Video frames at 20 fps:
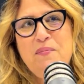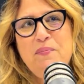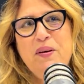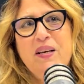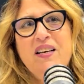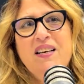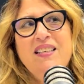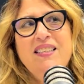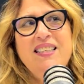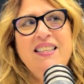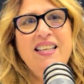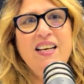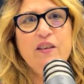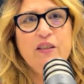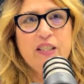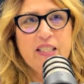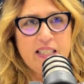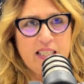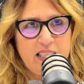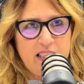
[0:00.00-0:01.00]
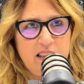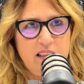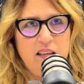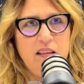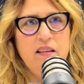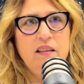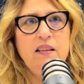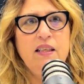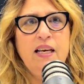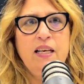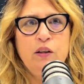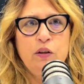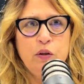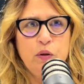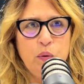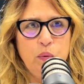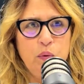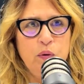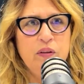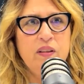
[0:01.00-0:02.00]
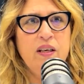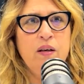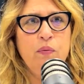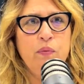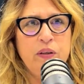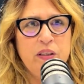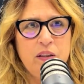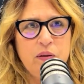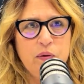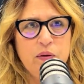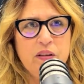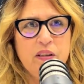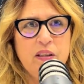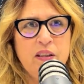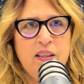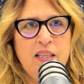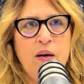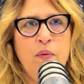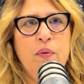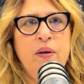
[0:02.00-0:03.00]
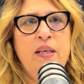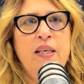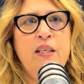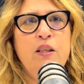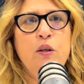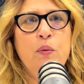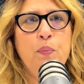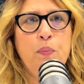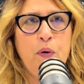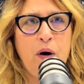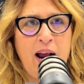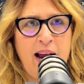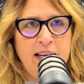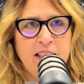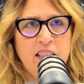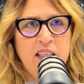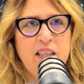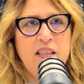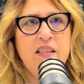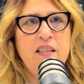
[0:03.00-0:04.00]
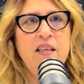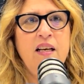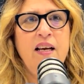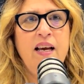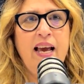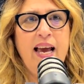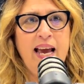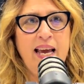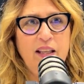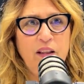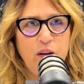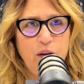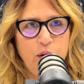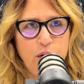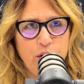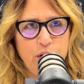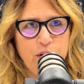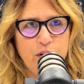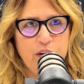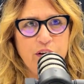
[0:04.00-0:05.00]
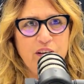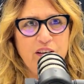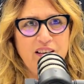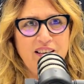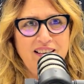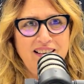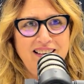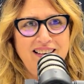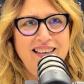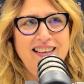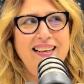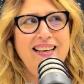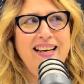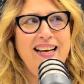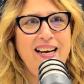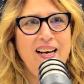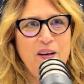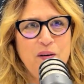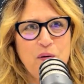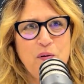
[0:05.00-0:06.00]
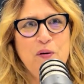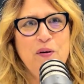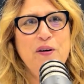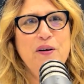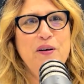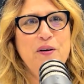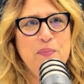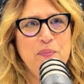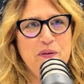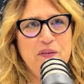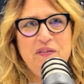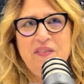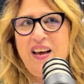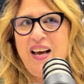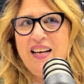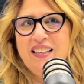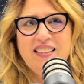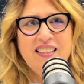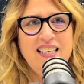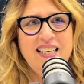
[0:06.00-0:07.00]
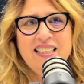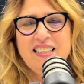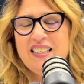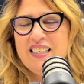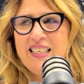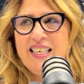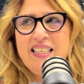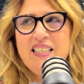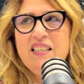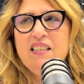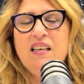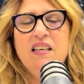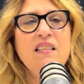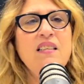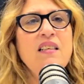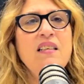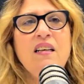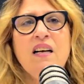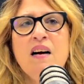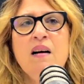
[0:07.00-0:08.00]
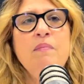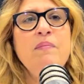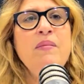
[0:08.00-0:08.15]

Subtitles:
Because they're skills and tools and resources that we need to practice and learn in order to perfect. It doesn't come